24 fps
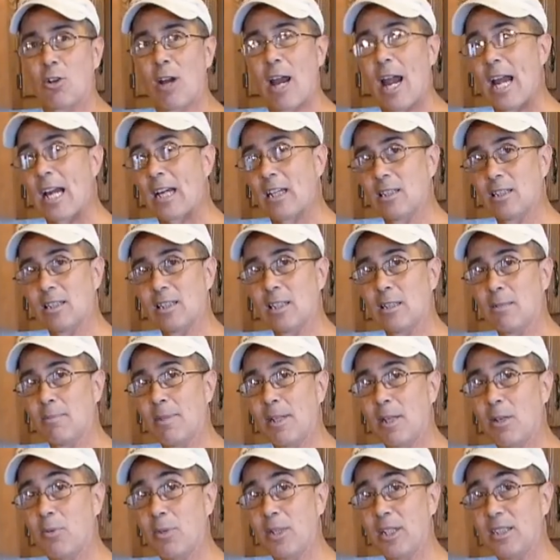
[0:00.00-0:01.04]
to crack a
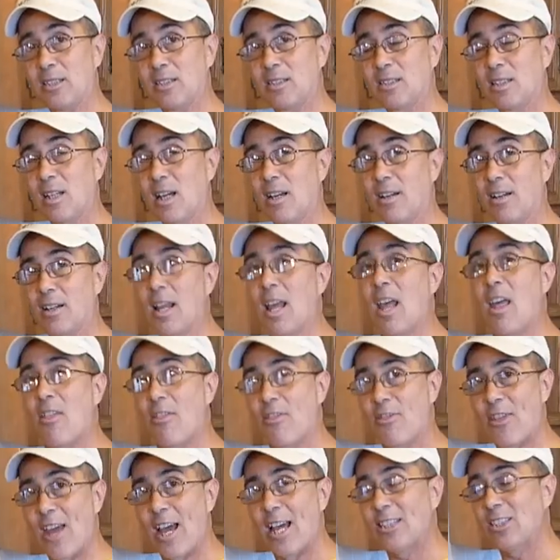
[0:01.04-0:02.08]
little bit when it's done.
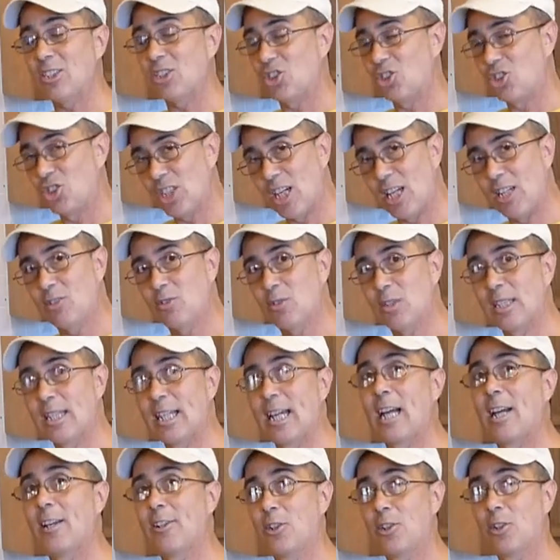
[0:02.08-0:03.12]
That's
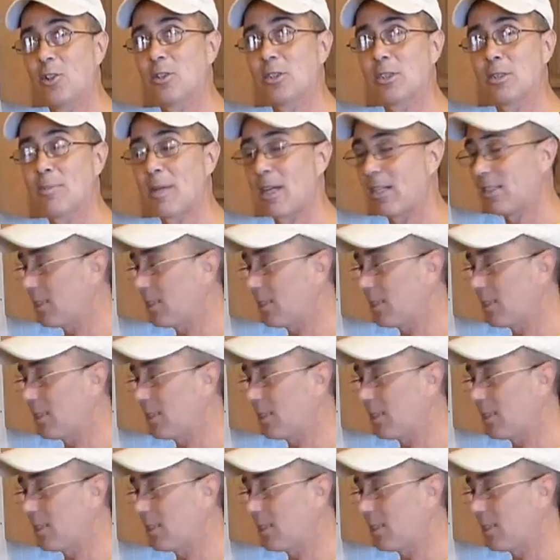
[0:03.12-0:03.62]
generally how you know it's